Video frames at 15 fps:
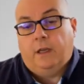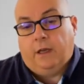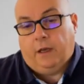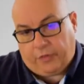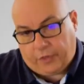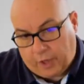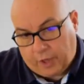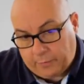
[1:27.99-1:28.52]

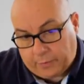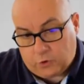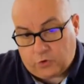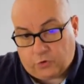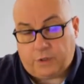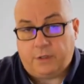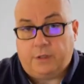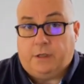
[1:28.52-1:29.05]
temperature
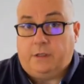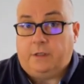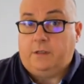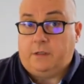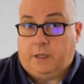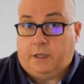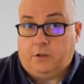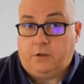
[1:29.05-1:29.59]

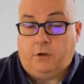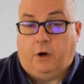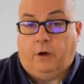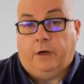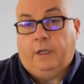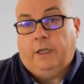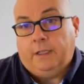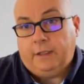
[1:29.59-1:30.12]
resistance, and so on.
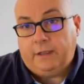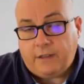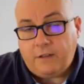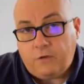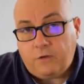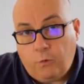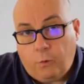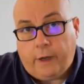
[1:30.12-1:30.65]

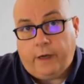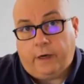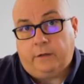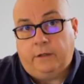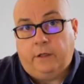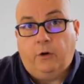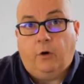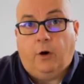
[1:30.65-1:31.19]
That's where
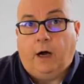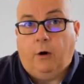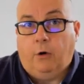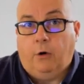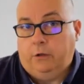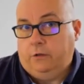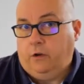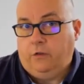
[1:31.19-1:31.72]
the
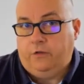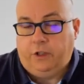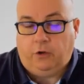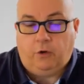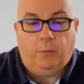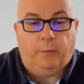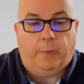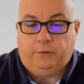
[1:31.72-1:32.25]
know-how of the
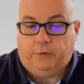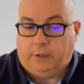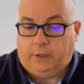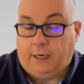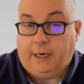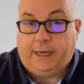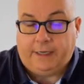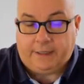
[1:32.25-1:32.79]
compounder
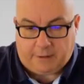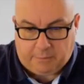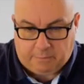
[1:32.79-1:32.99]
lies.